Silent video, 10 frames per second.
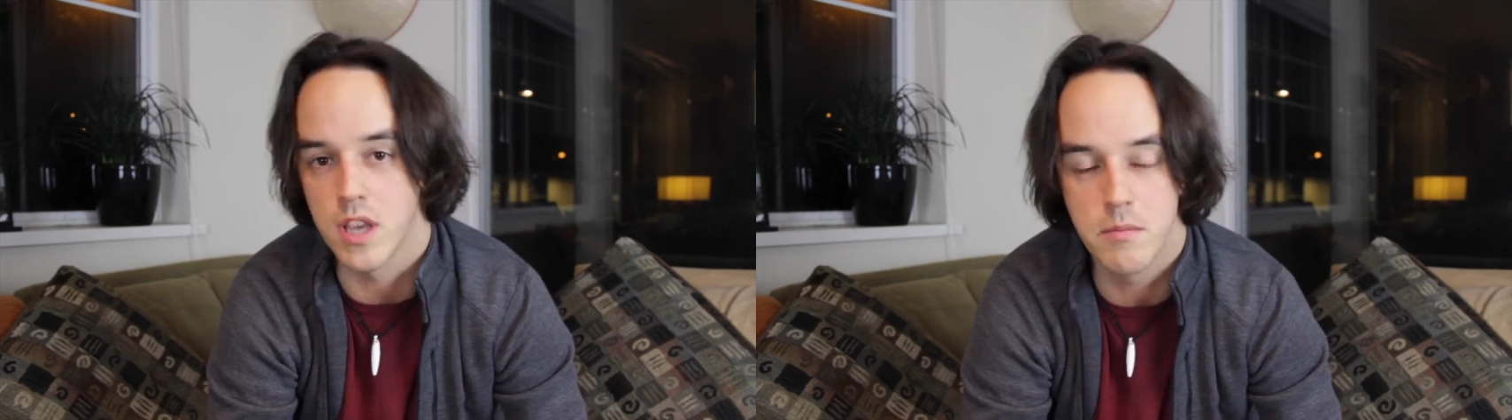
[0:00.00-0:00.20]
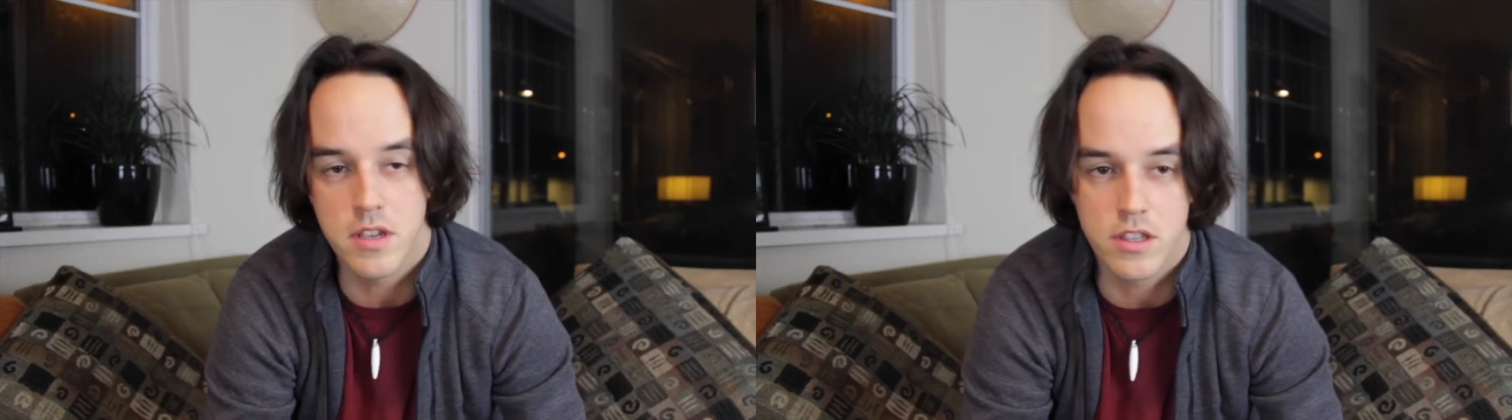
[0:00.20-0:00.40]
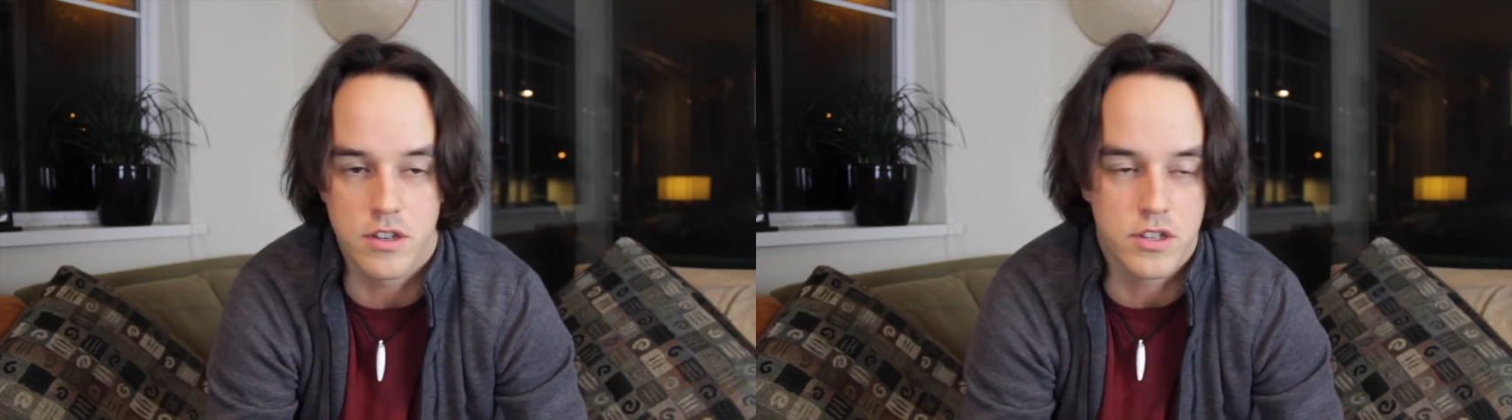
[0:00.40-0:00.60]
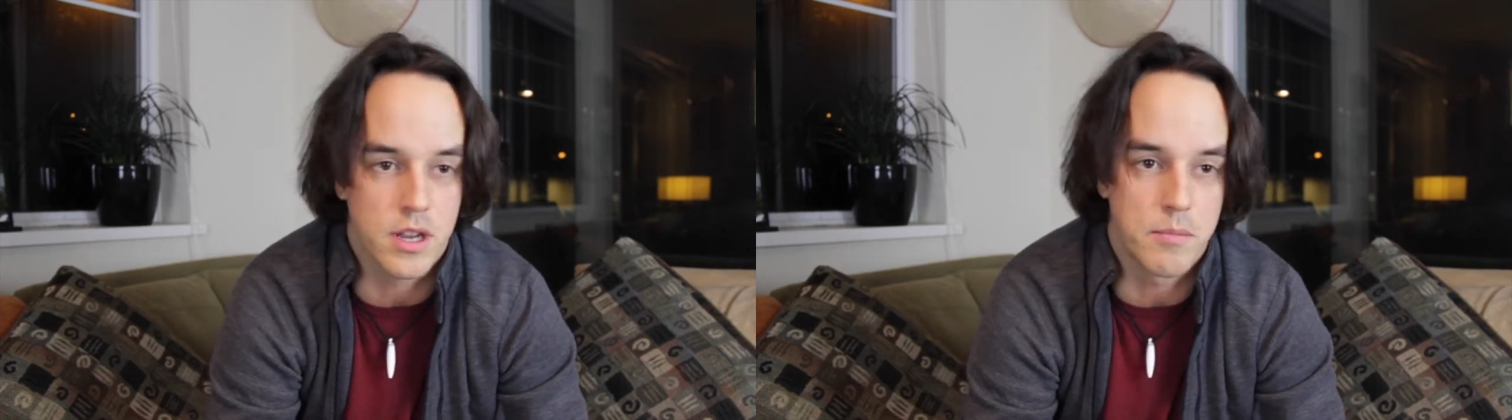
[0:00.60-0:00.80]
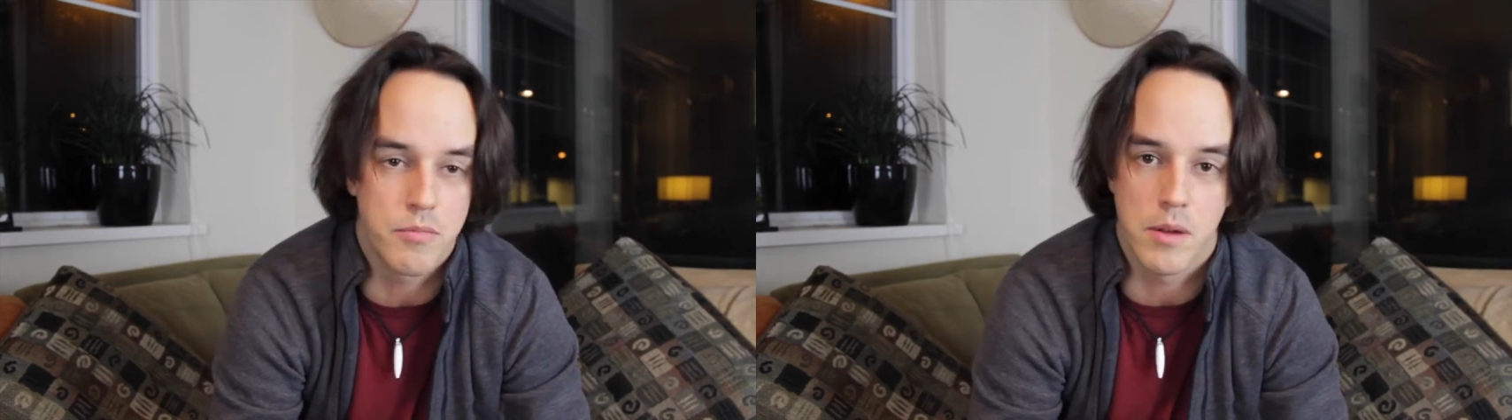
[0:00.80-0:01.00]
summit, there's
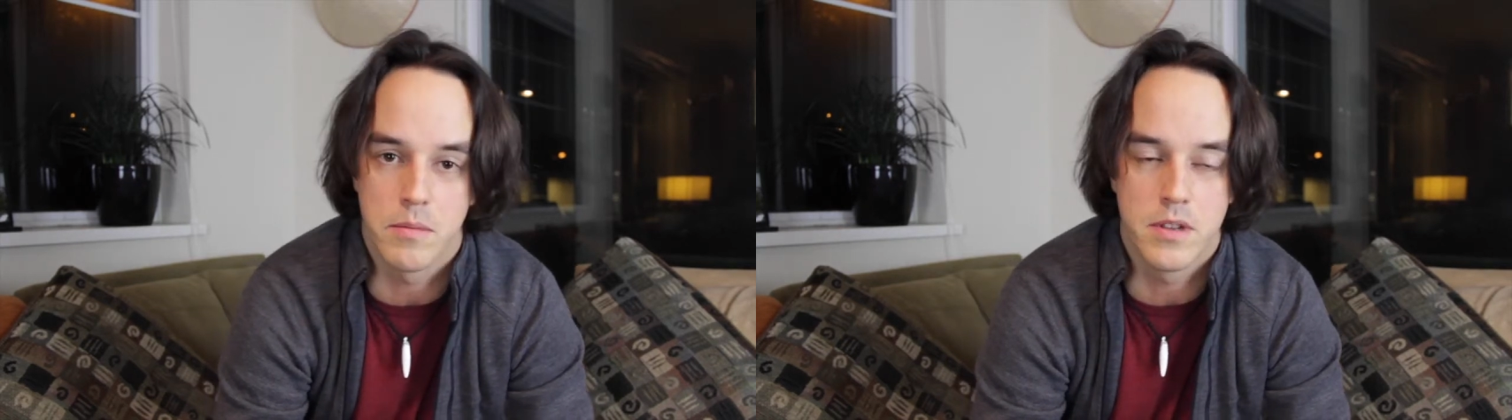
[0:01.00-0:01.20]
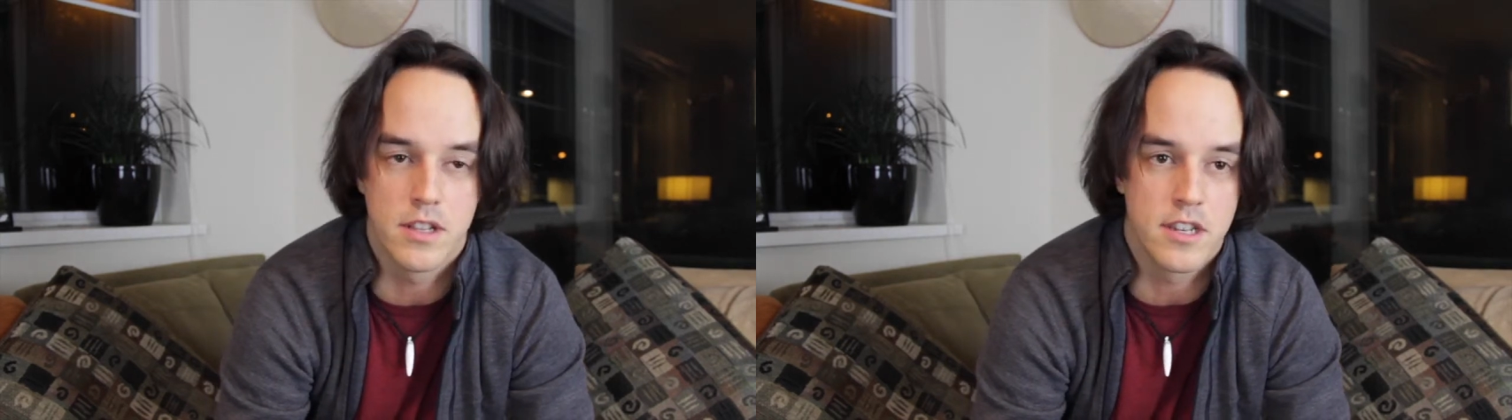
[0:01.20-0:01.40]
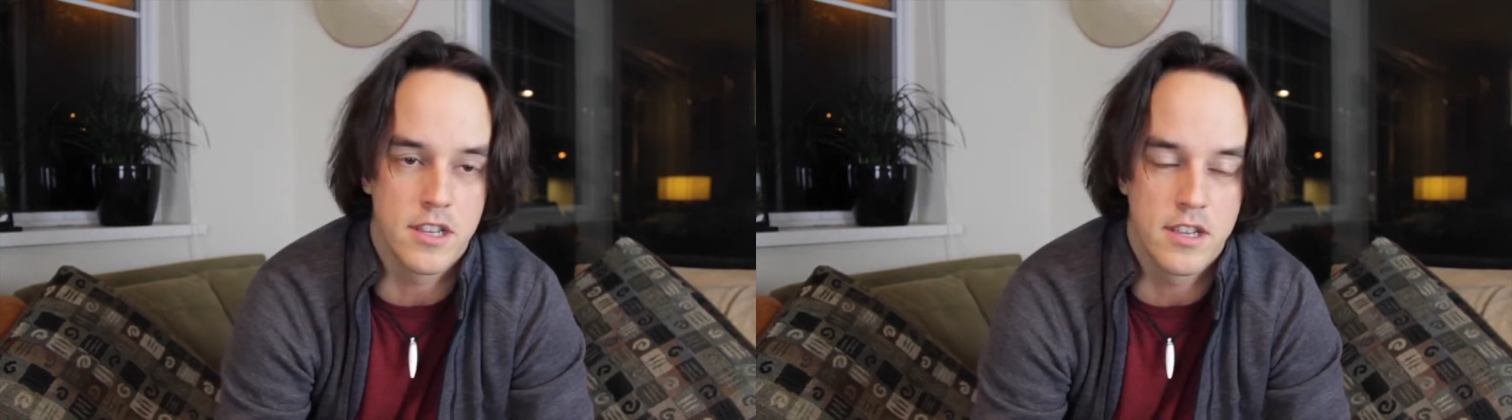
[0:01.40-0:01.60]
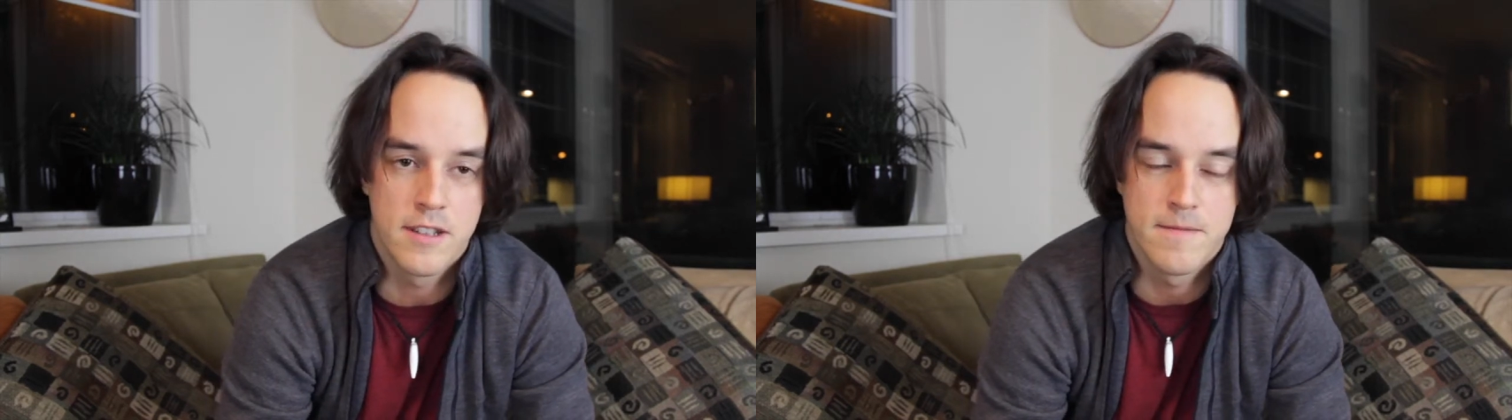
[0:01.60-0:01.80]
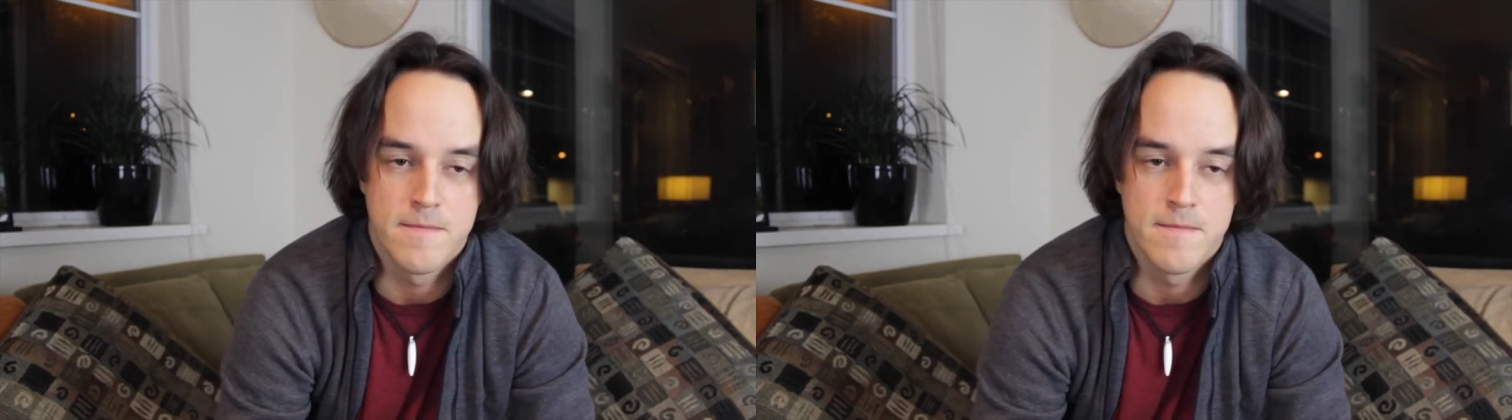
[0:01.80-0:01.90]
some probability